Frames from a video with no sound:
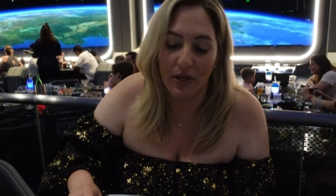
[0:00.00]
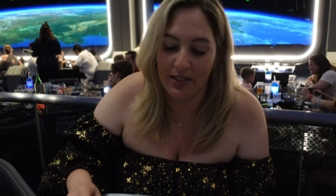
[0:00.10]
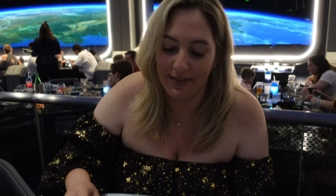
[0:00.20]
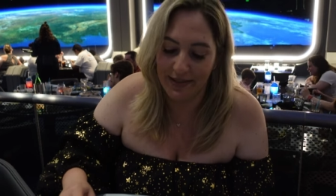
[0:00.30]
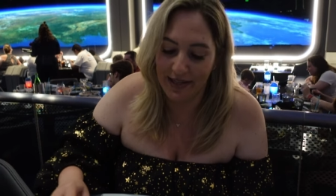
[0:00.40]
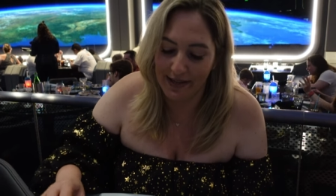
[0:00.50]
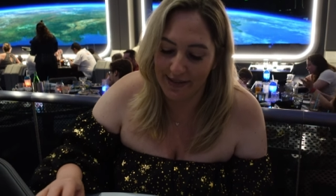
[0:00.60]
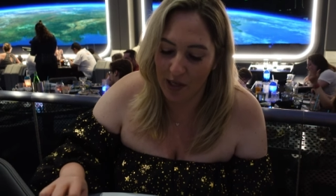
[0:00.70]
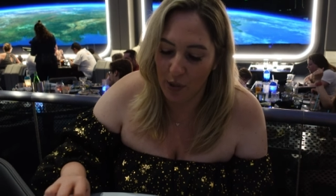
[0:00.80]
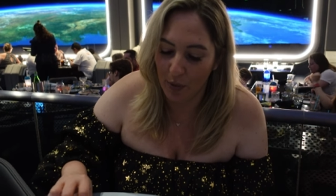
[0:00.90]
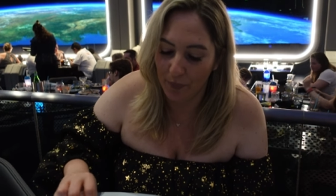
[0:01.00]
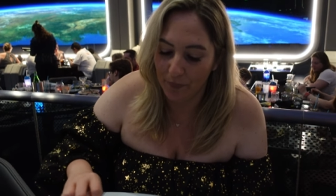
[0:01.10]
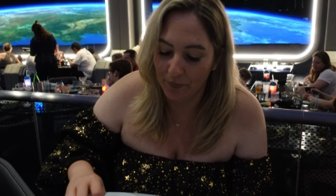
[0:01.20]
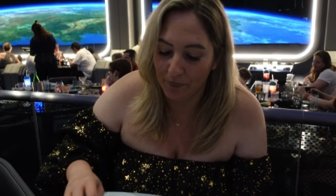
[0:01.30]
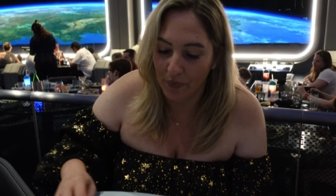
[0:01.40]
at Disney, so
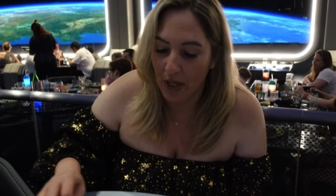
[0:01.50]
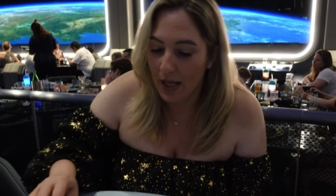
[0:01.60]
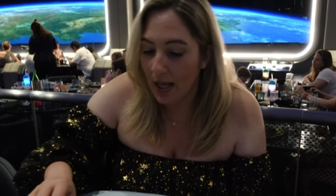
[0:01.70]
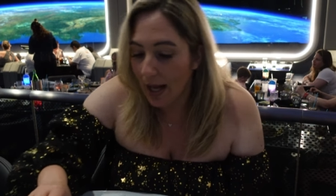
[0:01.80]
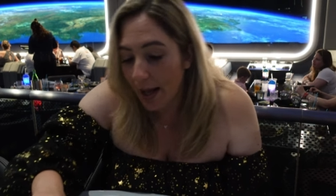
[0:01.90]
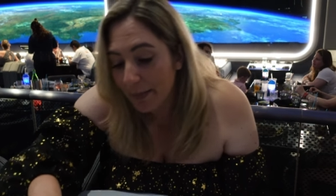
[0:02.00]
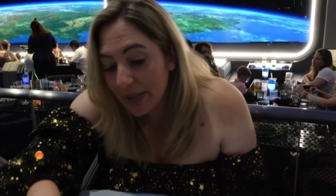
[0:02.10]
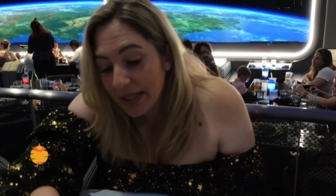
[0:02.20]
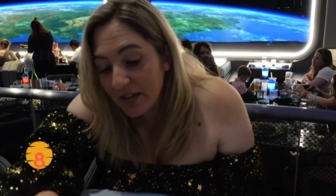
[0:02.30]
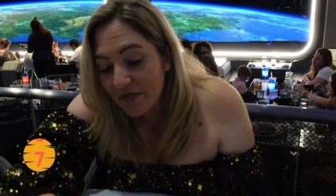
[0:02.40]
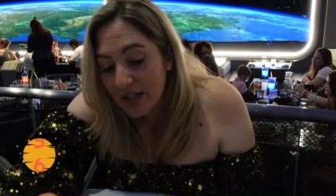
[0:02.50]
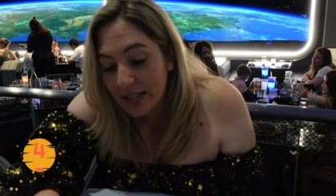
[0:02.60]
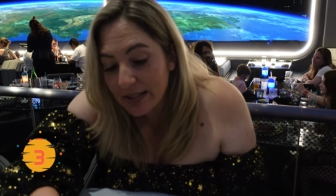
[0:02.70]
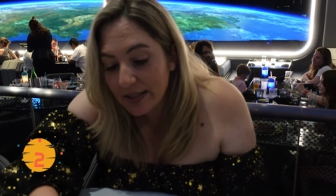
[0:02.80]
I'm gonna give this